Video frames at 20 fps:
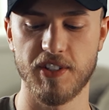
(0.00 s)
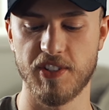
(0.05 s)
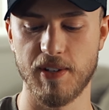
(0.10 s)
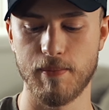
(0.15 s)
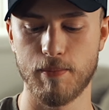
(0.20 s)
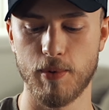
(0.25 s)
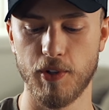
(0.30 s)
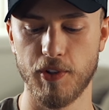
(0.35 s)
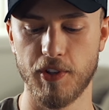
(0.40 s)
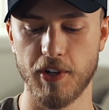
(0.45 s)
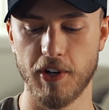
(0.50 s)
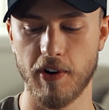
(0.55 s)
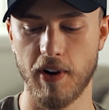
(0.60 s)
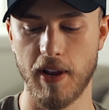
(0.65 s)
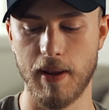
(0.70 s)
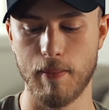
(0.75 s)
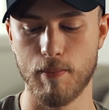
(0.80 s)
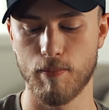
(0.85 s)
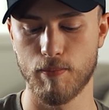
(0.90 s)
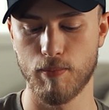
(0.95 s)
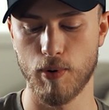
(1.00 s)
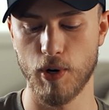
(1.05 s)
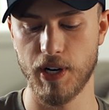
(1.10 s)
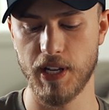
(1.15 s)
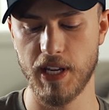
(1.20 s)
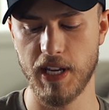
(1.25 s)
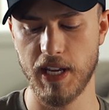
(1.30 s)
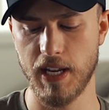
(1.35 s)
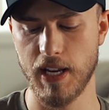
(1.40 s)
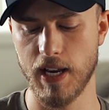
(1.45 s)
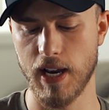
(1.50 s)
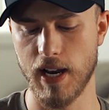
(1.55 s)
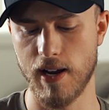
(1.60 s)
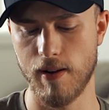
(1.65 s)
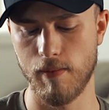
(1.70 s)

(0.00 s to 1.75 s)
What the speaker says: simple. They're a pretty